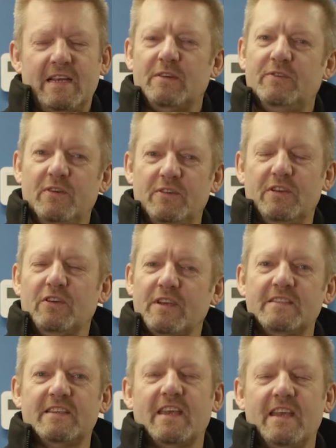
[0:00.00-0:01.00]
Now, if you're
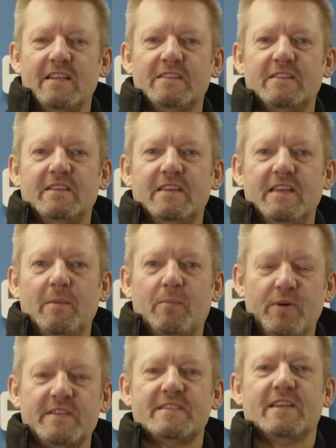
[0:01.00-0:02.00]
looking to get into the
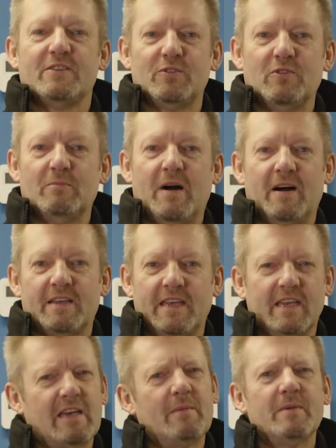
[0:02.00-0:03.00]
pressing tool market,
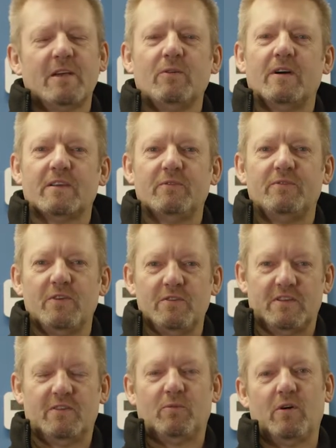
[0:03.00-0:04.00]
it can be quite
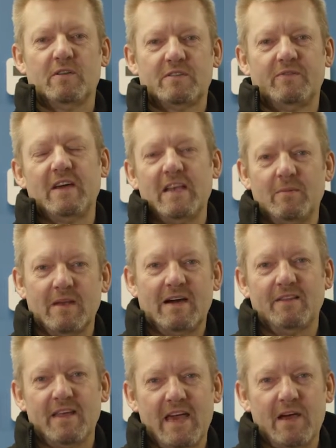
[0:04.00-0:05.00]
confusing on what's available
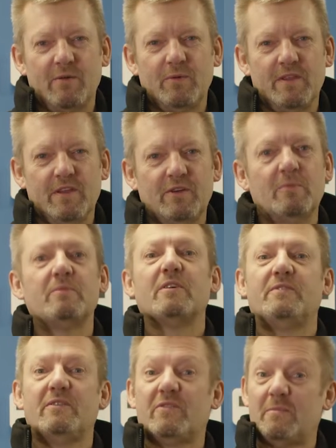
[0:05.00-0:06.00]
out there with a number
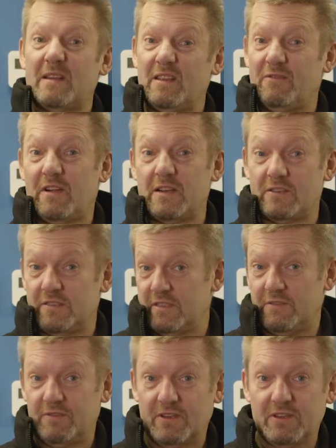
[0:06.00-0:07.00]
of different manufacturers and
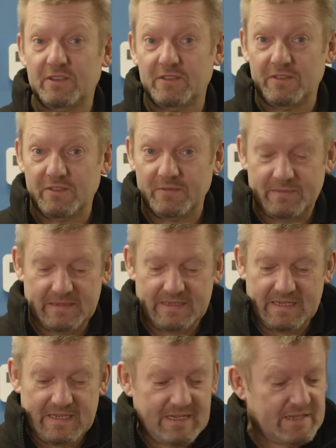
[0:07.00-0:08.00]
different guns.
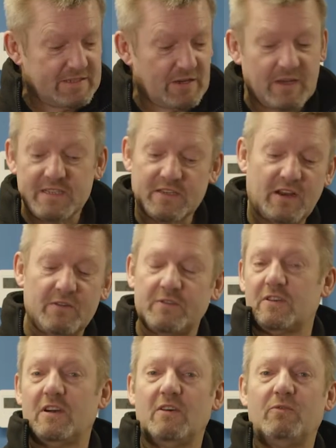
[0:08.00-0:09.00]
So here's an
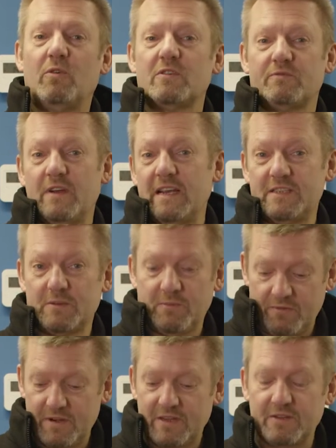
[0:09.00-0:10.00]
oversight of what really some
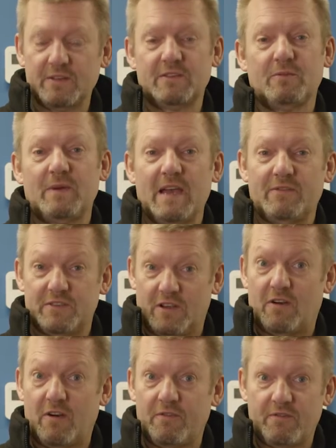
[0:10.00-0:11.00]
three guns that we have as
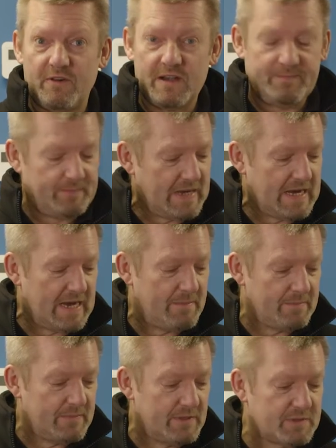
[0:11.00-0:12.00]
our offering.
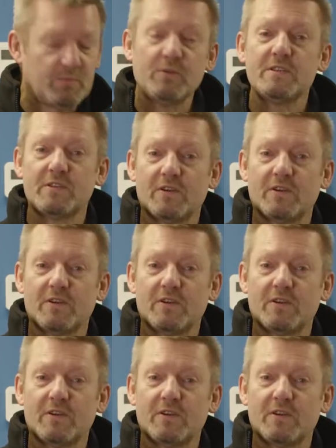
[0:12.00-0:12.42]
The smallest